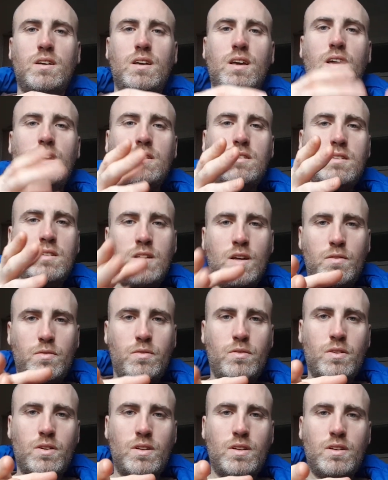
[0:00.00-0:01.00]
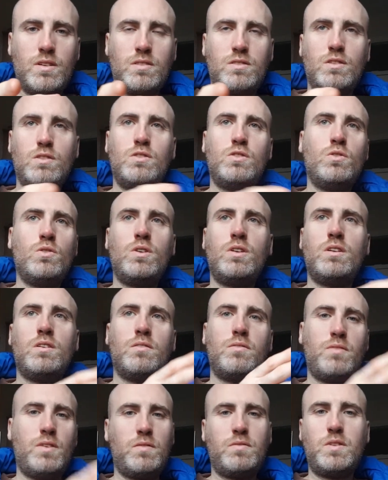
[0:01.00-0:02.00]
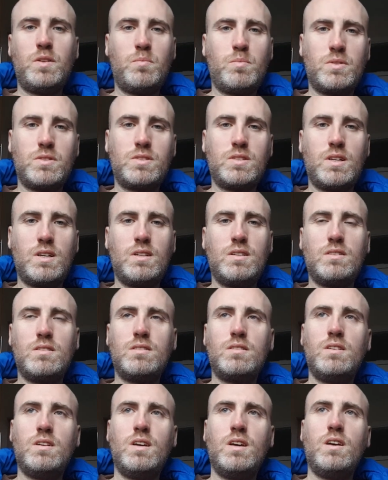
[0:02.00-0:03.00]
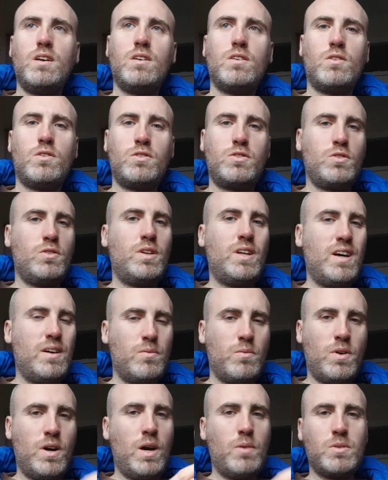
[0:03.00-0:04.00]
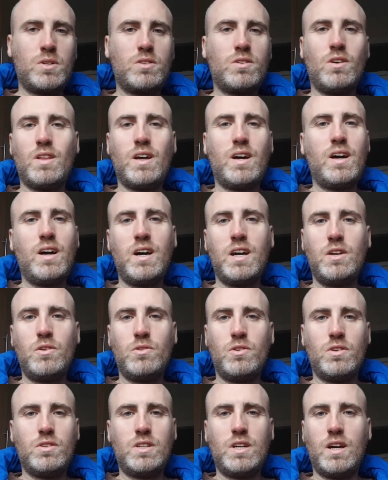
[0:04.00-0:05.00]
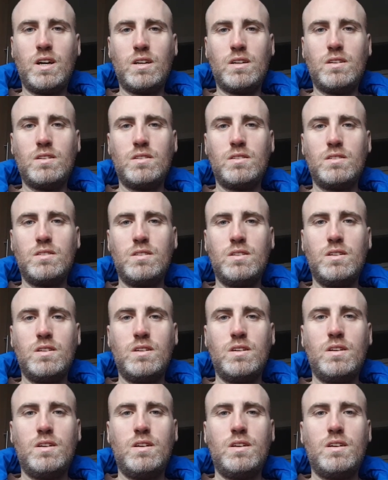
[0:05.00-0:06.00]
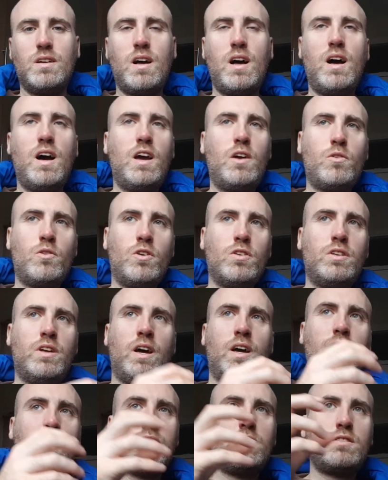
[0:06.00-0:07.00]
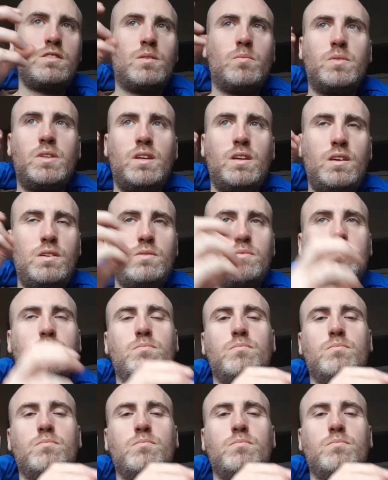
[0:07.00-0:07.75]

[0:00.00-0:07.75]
is different to doing it 50% or doing a what I would call a high raw diet. A high raw diet is someone that eats